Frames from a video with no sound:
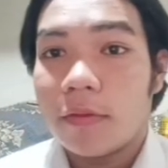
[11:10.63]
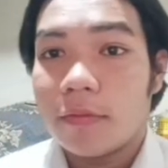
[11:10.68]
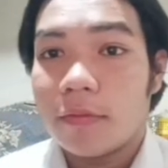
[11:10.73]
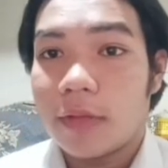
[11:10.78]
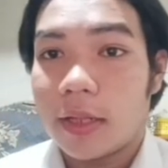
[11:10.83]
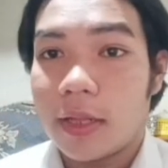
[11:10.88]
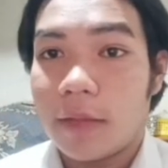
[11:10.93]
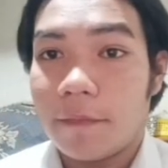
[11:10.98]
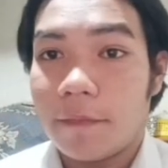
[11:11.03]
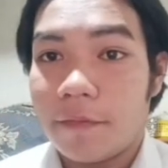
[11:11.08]

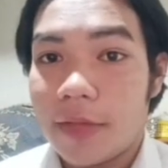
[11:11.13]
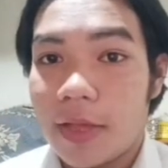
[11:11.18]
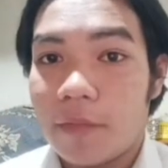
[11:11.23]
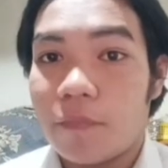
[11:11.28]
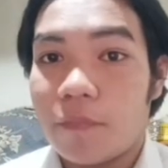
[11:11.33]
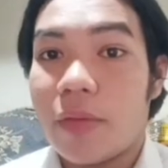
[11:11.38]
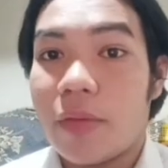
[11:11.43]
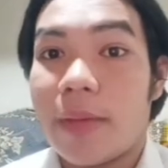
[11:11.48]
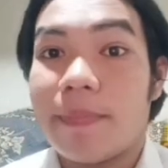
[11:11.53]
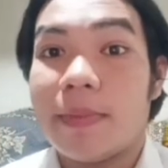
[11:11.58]
And the
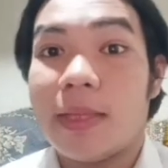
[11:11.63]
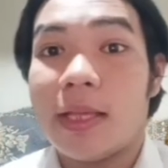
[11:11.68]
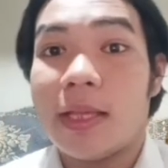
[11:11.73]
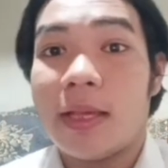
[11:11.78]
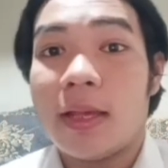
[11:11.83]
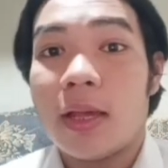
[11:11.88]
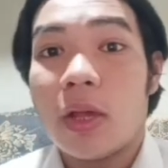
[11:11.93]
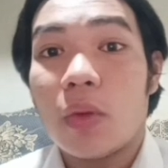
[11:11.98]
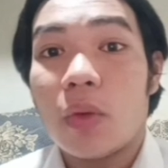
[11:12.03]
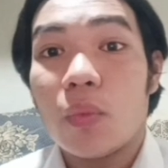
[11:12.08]
fifth, we have
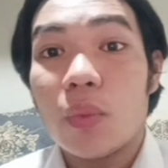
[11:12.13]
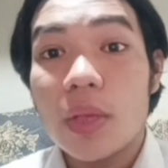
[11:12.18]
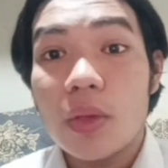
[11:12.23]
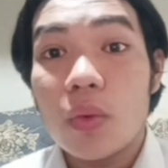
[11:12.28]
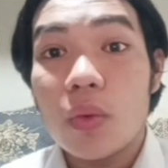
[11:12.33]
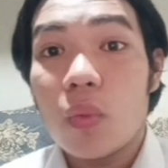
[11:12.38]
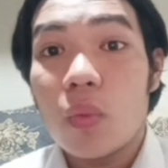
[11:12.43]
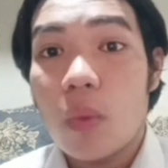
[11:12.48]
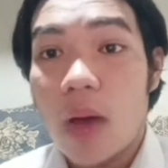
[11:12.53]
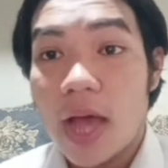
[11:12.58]
the
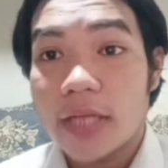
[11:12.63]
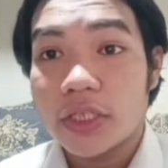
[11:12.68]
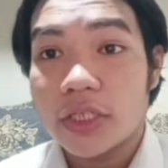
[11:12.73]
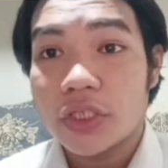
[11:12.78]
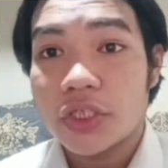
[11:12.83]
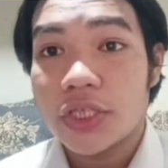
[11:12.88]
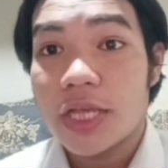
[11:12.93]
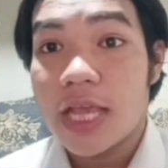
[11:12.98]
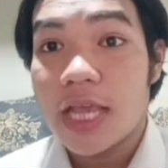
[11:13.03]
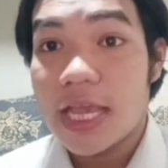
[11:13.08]
we
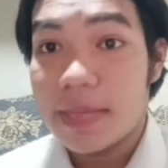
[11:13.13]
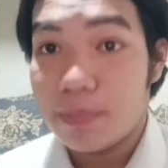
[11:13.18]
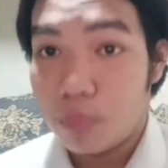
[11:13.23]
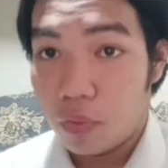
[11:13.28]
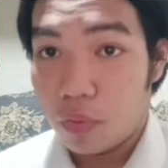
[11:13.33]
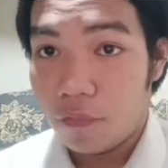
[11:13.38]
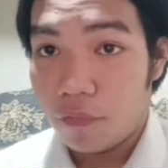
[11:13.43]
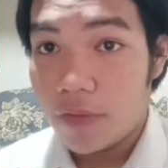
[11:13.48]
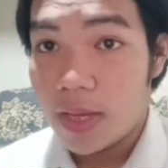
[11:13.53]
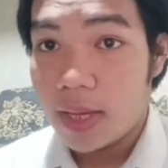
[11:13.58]
watch a
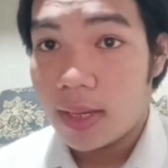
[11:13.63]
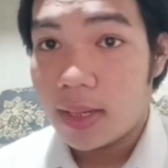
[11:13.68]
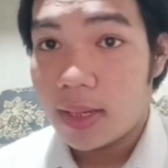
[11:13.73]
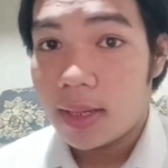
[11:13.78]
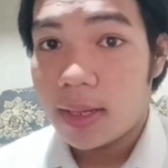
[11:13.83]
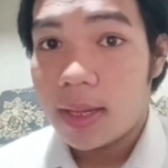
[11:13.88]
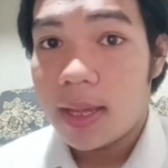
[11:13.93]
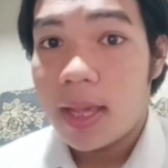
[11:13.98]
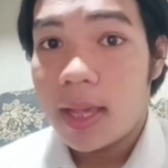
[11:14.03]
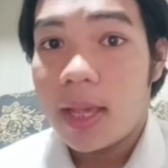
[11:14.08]
movie.
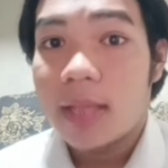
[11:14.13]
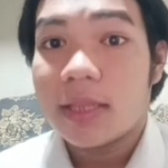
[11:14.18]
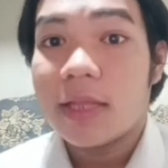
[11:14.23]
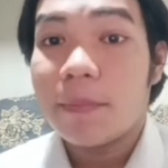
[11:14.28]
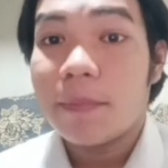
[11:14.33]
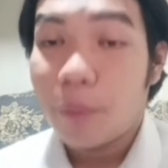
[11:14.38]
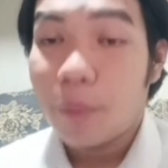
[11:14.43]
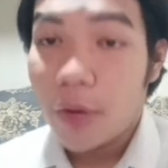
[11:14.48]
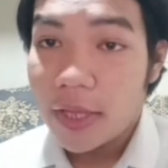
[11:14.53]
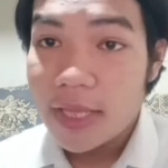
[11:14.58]

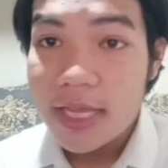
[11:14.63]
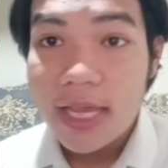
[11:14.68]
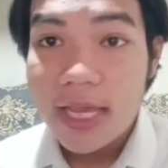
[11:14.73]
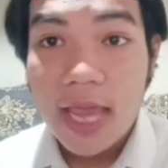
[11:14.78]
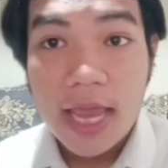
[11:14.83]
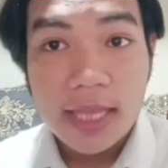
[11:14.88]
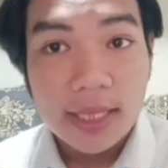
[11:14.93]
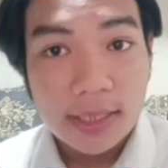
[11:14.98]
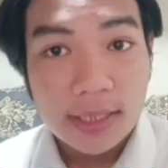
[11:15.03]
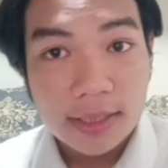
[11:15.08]
The
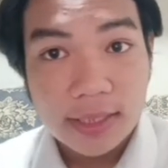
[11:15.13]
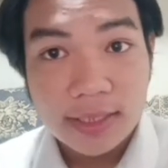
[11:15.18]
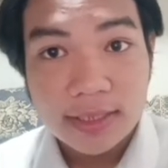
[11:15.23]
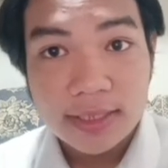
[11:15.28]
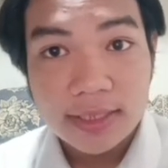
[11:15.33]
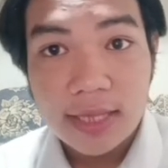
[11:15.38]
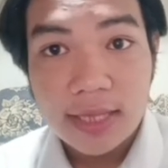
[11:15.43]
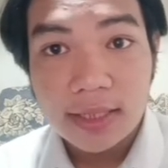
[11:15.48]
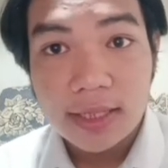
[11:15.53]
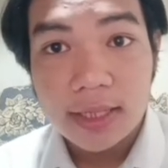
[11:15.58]
predicate in this
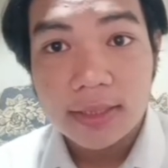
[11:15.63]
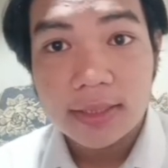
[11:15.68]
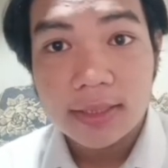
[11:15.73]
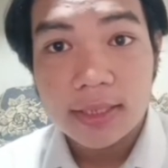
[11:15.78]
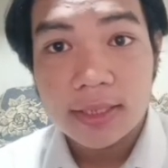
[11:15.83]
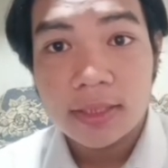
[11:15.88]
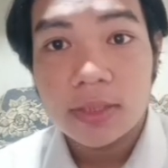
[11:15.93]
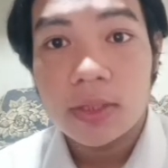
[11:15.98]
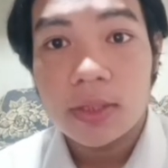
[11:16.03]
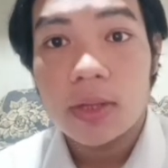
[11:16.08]
sentence
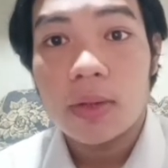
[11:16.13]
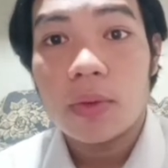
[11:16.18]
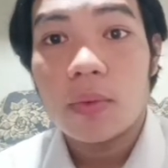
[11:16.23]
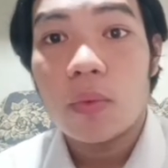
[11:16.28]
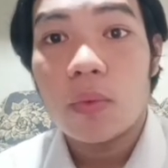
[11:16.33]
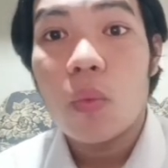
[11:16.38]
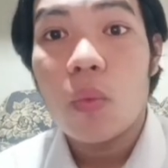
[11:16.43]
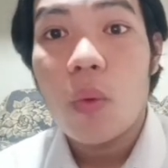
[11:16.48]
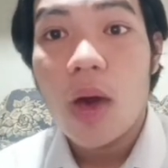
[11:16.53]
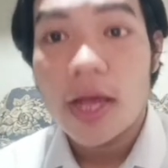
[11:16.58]
is
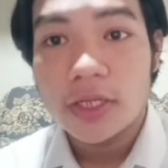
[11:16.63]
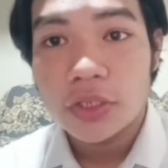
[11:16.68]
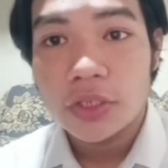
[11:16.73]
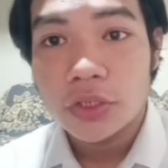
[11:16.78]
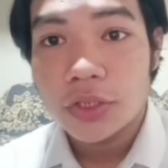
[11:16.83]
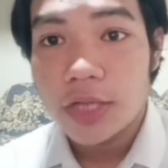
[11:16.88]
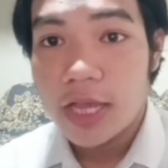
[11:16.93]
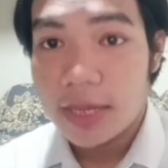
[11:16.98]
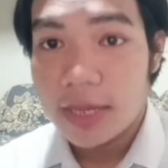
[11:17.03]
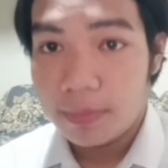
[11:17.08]

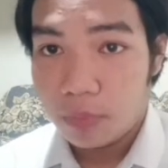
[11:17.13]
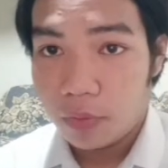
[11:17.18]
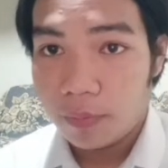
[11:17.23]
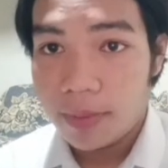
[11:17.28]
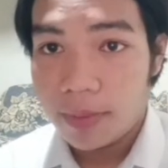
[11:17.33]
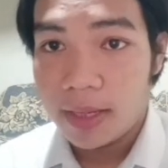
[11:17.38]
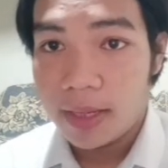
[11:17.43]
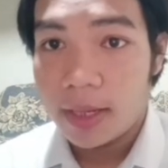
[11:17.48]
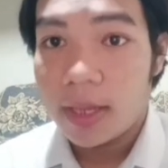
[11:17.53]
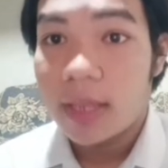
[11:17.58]
watch a
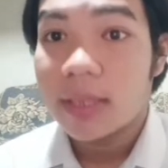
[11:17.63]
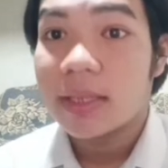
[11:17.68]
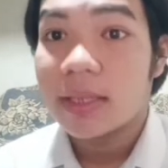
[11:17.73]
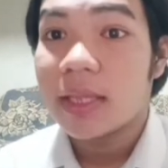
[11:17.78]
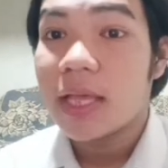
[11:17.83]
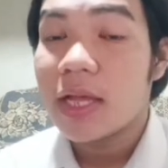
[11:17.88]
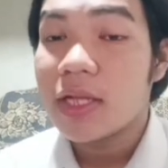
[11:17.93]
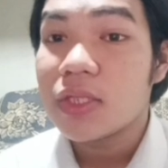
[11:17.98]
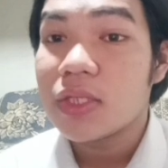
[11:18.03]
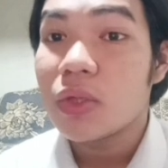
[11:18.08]
movie,
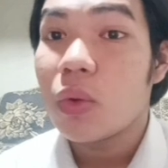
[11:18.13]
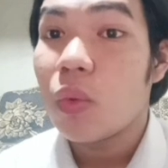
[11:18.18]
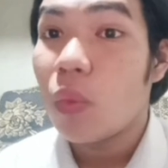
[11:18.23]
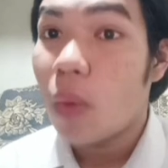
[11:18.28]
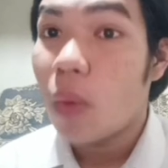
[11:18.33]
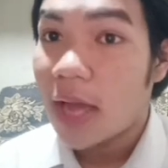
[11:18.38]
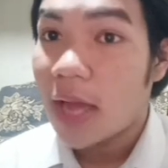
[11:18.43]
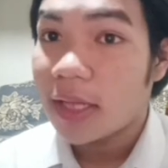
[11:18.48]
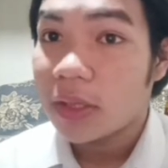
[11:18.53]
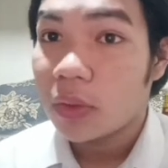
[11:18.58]
tells
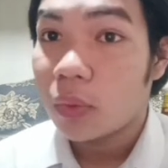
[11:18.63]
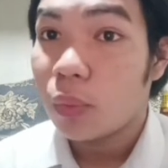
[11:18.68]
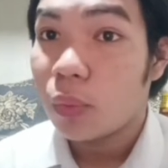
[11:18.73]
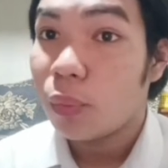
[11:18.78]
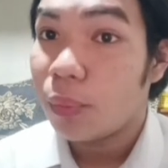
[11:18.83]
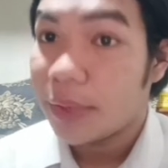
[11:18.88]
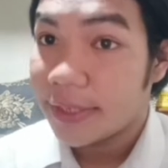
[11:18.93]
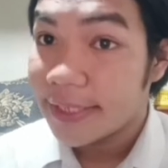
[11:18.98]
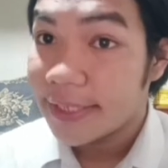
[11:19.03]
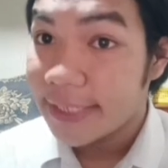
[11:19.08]
what
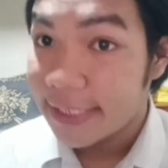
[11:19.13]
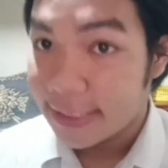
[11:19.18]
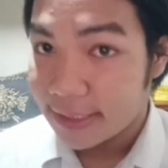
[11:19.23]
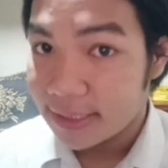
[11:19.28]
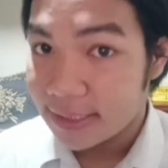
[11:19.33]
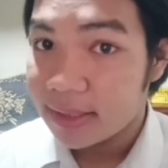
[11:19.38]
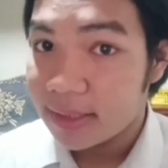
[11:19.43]
we did.